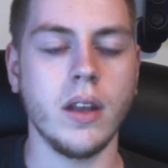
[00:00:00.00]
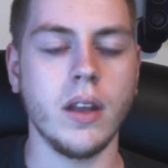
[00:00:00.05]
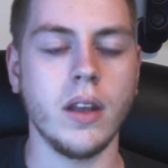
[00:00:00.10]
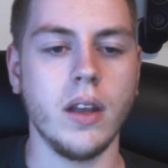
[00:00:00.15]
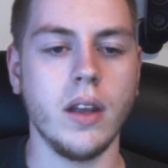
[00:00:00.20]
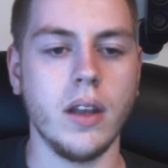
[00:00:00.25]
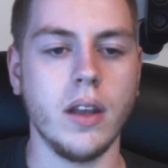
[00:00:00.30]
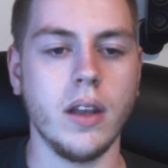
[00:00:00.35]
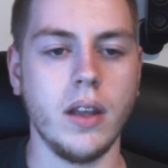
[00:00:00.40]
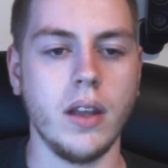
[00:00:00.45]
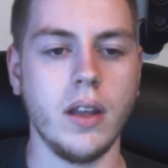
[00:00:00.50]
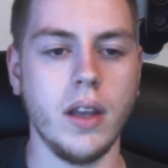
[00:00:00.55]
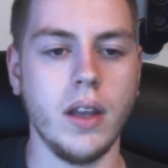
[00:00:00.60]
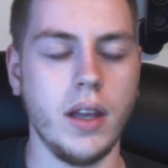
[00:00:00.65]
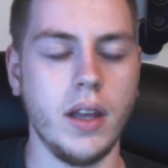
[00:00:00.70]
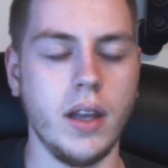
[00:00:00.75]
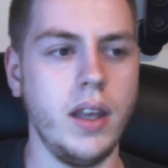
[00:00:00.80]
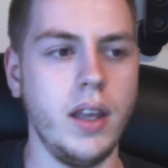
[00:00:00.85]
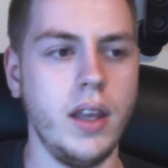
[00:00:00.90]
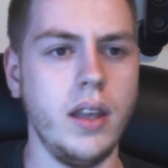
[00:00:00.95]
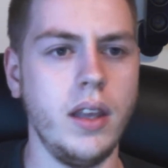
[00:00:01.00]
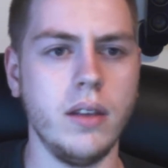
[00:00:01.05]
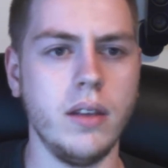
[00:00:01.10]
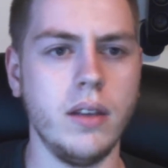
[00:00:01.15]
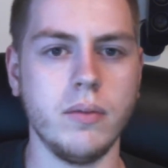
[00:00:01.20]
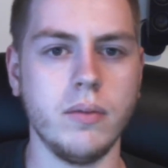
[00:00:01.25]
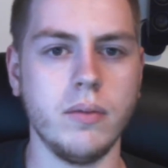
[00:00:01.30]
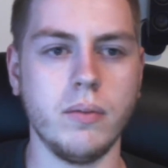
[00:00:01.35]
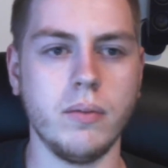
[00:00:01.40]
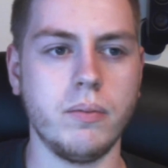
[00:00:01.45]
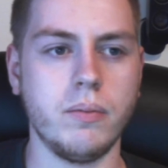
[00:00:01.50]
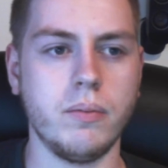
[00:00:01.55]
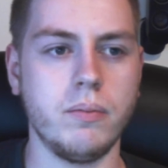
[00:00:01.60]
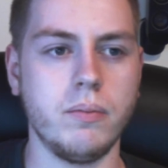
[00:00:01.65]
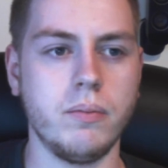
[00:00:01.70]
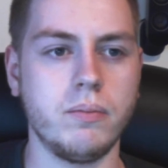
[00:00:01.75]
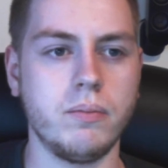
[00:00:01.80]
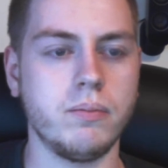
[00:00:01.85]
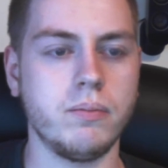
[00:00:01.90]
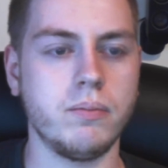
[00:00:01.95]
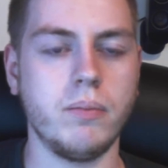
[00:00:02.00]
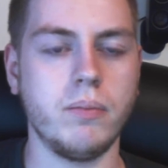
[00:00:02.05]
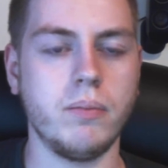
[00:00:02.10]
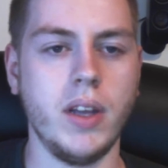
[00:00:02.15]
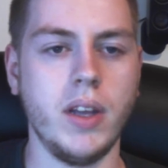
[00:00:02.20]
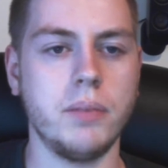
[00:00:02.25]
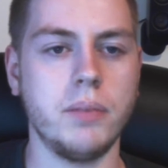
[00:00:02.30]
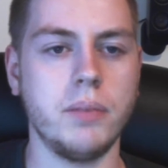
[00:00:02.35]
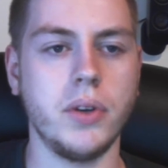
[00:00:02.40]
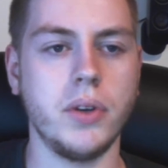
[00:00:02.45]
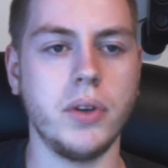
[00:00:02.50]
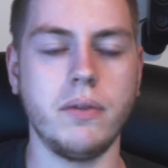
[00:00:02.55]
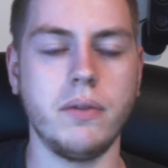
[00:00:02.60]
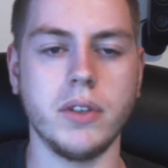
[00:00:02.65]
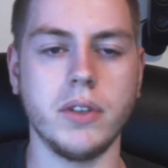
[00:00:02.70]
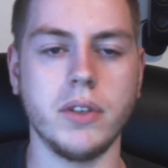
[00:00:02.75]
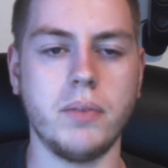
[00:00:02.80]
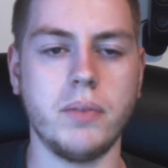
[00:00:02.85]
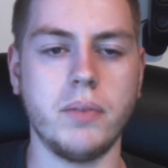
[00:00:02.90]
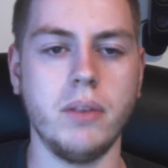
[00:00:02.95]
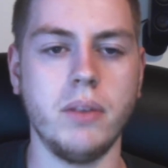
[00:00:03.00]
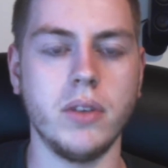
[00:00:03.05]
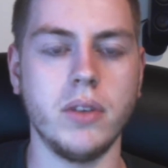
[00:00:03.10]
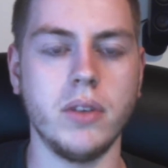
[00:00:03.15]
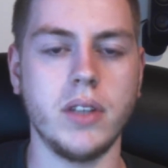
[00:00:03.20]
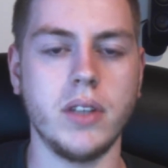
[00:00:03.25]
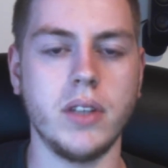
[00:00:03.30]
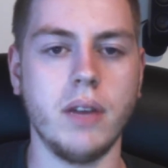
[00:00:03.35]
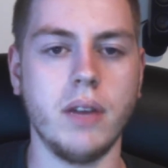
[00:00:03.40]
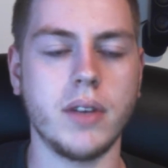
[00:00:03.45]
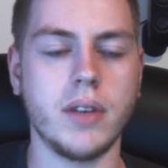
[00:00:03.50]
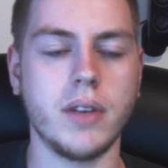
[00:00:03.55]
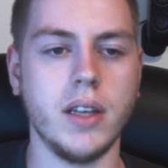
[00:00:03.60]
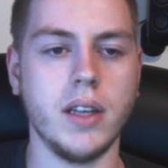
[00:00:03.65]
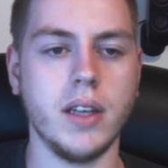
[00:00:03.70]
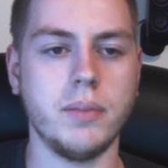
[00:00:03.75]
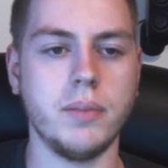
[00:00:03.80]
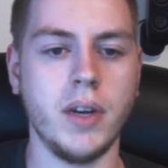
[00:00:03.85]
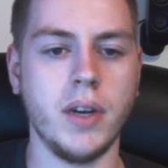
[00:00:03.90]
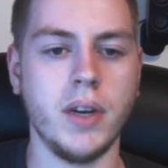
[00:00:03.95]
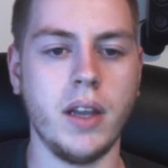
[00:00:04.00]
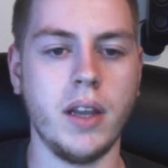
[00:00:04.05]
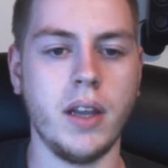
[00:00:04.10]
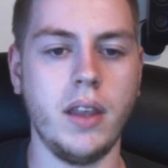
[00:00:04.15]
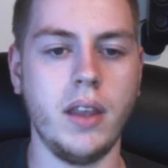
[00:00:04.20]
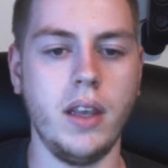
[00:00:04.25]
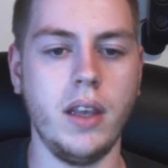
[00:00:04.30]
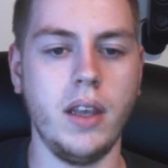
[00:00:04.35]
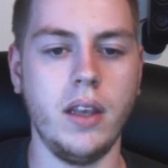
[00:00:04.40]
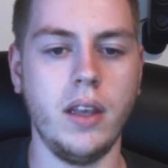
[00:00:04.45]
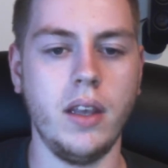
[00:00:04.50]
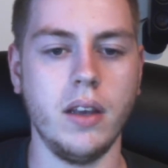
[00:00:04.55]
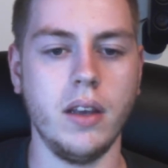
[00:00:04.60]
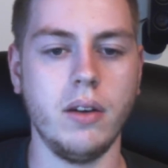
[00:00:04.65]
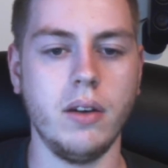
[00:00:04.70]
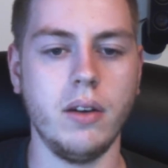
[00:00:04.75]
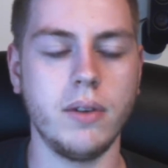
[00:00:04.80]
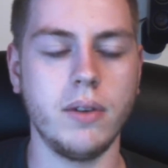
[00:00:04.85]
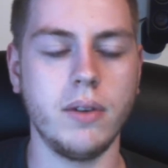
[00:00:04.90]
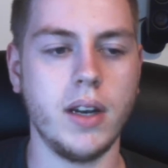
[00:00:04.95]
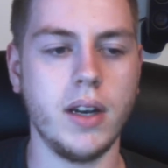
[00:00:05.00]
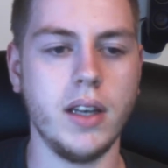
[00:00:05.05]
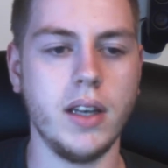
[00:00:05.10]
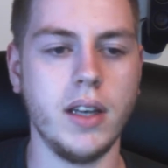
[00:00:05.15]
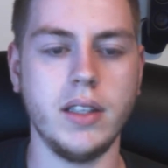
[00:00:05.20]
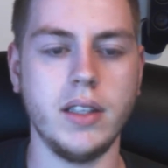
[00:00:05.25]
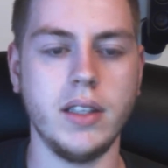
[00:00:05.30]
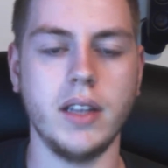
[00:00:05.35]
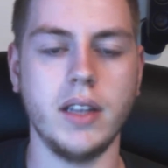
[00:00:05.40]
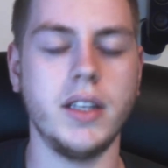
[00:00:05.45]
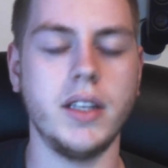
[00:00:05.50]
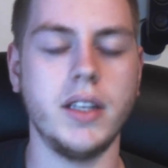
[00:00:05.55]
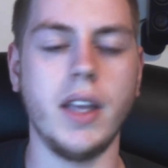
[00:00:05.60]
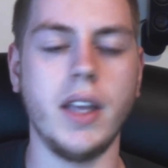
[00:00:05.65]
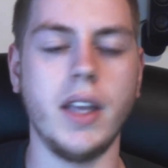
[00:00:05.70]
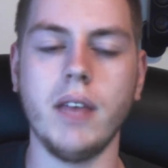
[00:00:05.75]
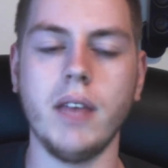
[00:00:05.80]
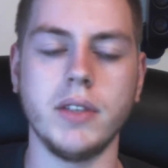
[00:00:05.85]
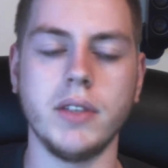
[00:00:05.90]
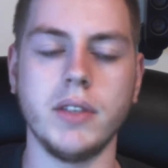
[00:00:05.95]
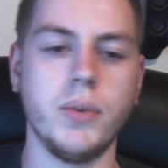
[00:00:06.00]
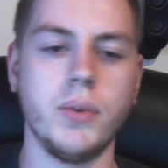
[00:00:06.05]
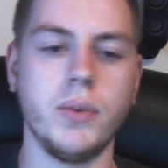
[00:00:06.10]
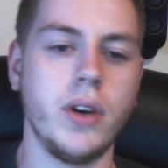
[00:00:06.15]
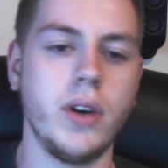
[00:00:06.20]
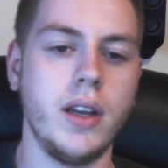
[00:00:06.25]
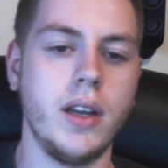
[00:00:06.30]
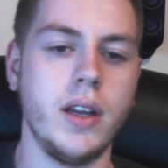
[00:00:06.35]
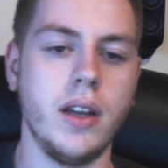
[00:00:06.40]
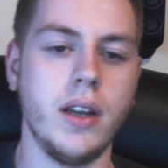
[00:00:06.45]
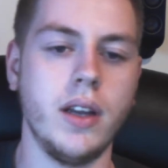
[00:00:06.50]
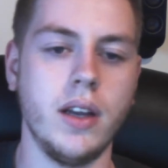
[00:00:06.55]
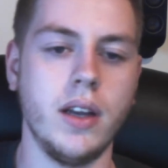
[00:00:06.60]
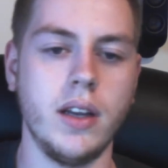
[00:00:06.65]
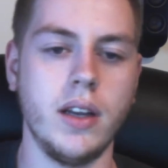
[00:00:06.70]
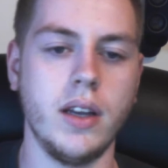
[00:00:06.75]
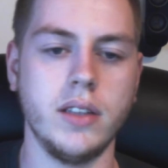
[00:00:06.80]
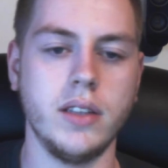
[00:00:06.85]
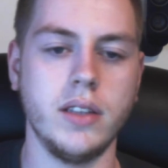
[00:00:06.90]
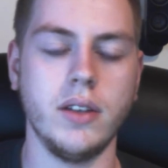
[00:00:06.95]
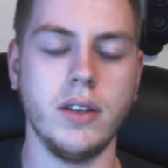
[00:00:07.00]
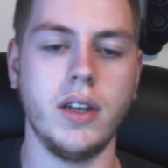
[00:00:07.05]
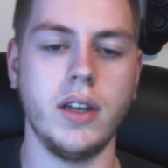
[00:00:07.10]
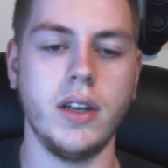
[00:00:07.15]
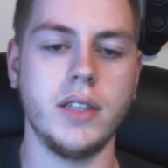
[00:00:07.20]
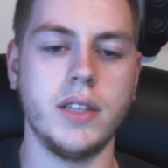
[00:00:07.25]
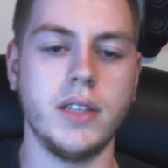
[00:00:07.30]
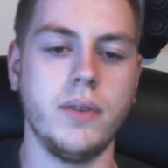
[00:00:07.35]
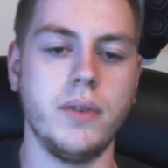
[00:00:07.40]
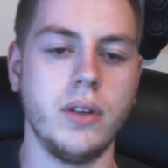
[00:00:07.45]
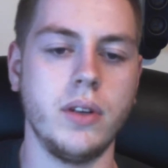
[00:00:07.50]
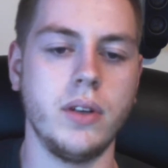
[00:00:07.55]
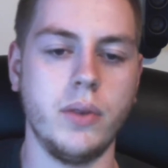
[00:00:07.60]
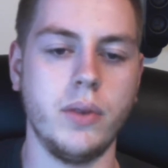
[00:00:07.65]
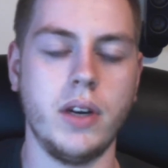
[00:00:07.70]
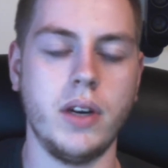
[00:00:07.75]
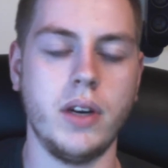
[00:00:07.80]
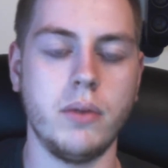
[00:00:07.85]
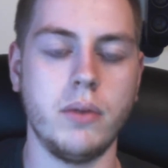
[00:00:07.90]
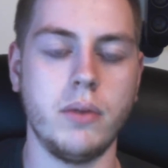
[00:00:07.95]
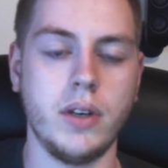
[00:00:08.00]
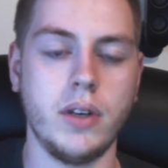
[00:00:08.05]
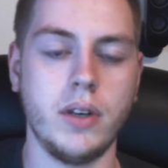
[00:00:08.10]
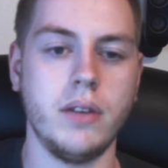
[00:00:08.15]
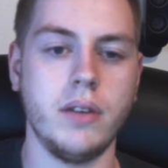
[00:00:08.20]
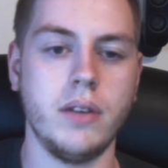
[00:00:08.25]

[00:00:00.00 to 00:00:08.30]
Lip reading: yeah, he by that point was pretty much outcast by the whole class, like saying he was a bully, it's all his fault, whatever.